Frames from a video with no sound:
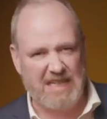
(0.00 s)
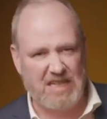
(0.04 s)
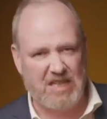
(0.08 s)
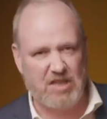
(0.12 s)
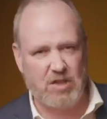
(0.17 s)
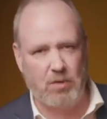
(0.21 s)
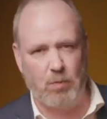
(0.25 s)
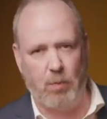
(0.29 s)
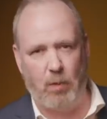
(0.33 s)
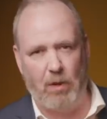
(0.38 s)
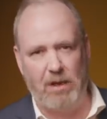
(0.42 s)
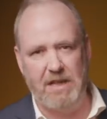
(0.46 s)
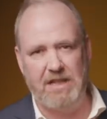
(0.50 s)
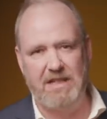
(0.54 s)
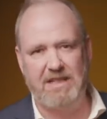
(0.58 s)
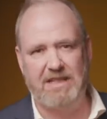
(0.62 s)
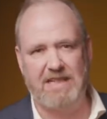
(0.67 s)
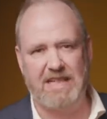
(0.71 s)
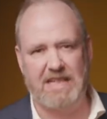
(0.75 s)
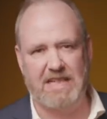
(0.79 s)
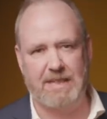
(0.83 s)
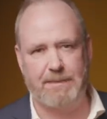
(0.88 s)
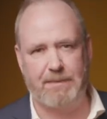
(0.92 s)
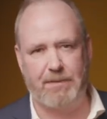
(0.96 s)
squalid
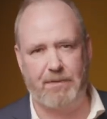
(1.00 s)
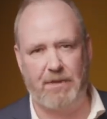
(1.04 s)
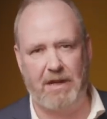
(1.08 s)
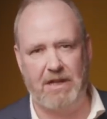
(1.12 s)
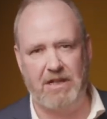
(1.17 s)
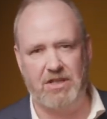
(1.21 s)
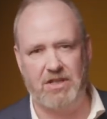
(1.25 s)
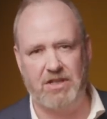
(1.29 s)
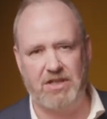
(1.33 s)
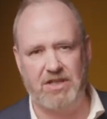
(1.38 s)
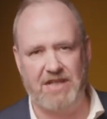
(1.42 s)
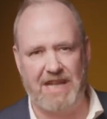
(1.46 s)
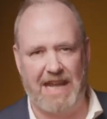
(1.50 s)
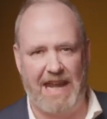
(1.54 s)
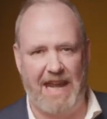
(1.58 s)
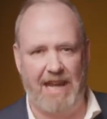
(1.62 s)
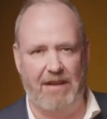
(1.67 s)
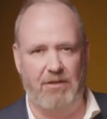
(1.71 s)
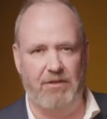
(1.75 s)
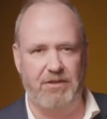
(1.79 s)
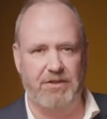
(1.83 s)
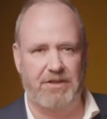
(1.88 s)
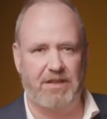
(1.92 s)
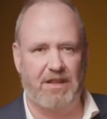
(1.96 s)
desperation to hang
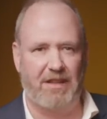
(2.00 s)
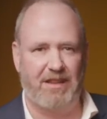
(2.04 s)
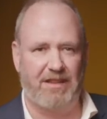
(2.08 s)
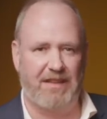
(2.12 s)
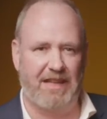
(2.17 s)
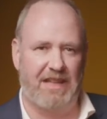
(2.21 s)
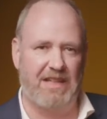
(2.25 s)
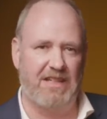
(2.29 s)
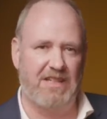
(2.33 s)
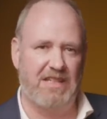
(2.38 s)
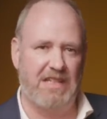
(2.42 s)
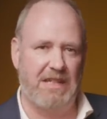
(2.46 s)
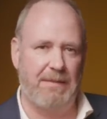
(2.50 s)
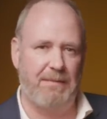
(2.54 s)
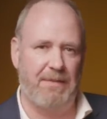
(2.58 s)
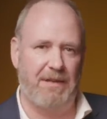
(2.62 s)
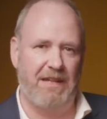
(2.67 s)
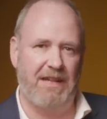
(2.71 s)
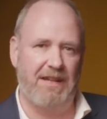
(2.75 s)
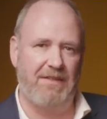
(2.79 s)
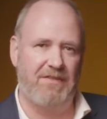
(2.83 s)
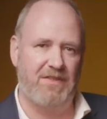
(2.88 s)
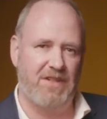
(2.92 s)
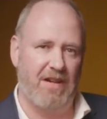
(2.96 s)
on to the things he
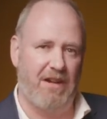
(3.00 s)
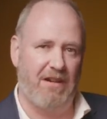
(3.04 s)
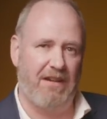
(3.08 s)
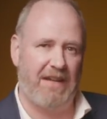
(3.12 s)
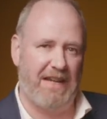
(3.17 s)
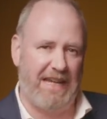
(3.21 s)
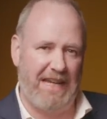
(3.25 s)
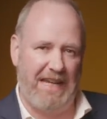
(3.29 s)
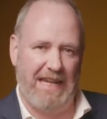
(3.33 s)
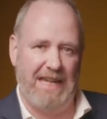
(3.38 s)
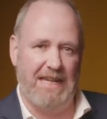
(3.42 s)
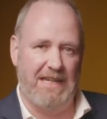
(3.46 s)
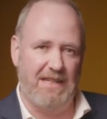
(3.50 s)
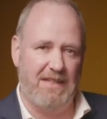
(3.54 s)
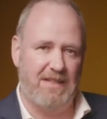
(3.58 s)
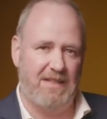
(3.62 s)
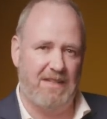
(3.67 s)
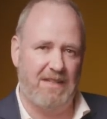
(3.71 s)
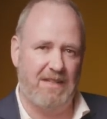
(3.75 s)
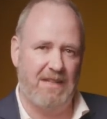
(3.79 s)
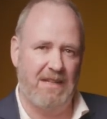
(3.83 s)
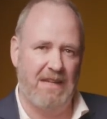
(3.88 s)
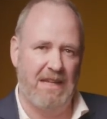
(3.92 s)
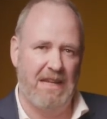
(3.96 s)
believes are
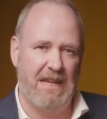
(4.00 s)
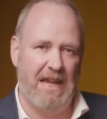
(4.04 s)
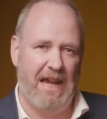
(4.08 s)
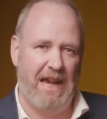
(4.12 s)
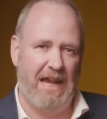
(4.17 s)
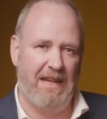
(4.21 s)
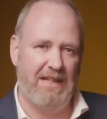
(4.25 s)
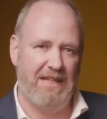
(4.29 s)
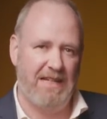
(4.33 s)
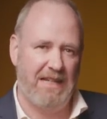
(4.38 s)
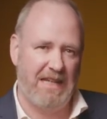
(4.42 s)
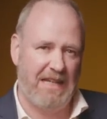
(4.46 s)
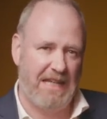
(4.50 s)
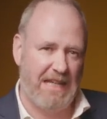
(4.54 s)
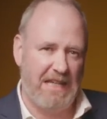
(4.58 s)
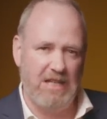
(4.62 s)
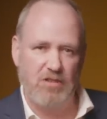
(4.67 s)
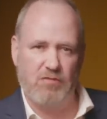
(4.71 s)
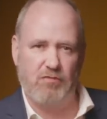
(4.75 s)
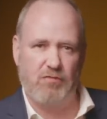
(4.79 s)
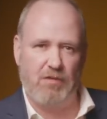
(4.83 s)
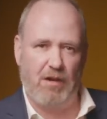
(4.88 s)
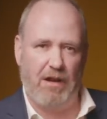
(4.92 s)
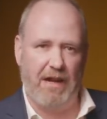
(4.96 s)
his, and
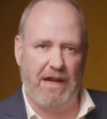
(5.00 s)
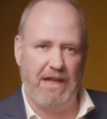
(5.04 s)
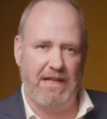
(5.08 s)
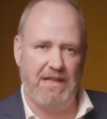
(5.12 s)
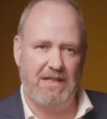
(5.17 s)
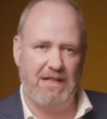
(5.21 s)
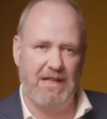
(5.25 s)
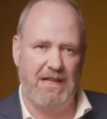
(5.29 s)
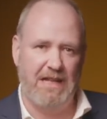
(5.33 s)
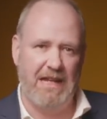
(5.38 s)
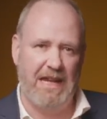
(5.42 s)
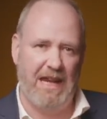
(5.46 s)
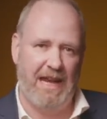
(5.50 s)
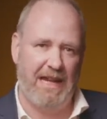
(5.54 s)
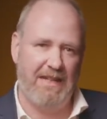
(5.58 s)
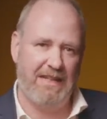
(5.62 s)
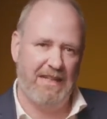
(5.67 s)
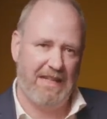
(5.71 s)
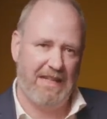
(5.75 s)
his right, and